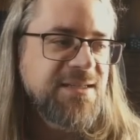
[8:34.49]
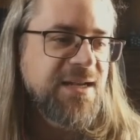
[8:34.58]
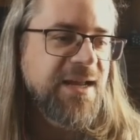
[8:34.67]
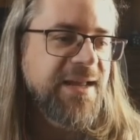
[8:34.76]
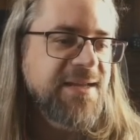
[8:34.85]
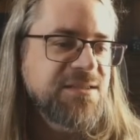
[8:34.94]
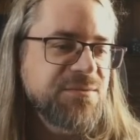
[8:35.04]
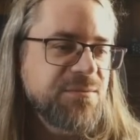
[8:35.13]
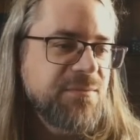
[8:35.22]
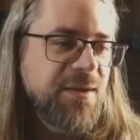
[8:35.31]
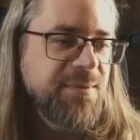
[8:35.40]
then I guess
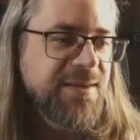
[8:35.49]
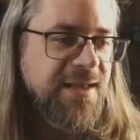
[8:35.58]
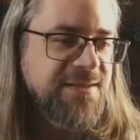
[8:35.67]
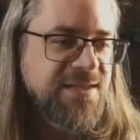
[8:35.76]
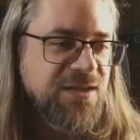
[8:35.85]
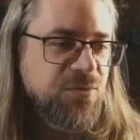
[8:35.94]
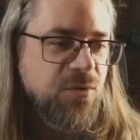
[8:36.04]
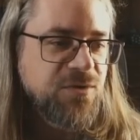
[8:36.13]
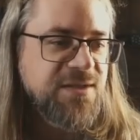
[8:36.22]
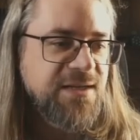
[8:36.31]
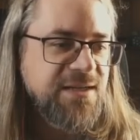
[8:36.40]
maybe that's not the
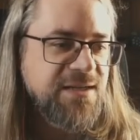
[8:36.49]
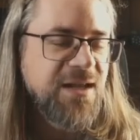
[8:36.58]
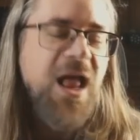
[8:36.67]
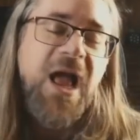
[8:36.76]
worst idea.